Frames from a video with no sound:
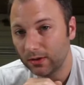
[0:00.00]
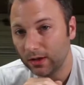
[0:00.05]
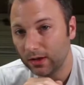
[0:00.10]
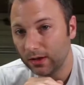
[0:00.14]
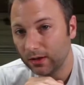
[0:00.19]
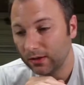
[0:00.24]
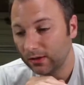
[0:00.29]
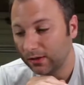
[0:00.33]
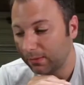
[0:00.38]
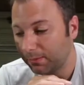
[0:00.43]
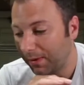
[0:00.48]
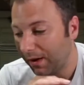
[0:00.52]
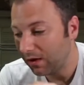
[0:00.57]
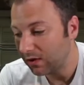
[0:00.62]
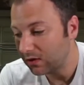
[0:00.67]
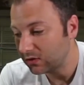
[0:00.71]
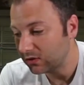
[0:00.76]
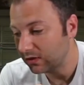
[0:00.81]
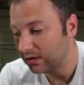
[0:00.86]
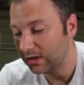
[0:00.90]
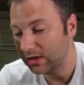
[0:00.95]
in
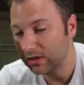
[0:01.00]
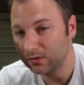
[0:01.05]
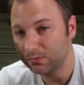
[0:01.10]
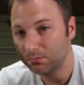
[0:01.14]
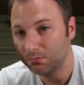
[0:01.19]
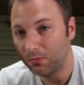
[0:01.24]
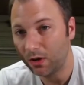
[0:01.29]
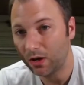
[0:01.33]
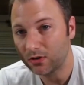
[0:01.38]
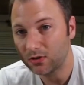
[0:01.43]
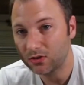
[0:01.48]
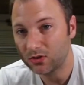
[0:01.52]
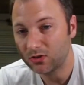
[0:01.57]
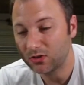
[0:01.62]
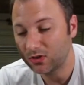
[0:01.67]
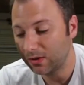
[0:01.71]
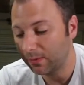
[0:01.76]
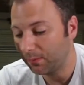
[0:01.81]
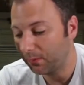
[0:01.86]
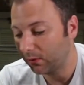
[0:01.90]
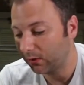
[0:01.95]
comparison is much
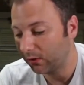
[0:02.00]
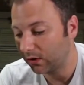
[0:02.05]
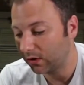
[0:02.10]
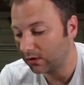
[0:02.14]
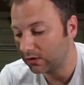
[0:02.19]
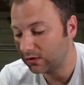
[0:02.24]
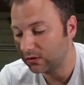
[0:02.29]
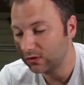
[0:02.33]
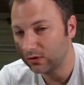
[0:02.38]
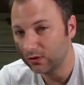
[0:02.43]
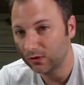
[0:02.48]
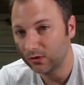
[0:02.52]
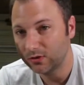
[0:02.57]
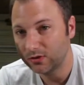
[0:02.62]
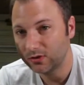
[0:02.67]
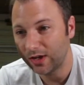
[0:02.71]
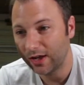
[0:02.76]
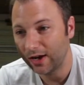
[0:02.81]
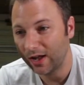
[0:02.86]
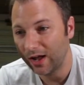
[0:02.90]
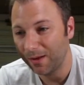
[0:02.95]
simpler to
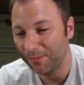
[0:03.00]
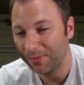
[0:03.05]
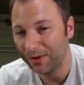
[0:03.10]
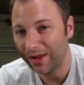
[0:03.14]
set up.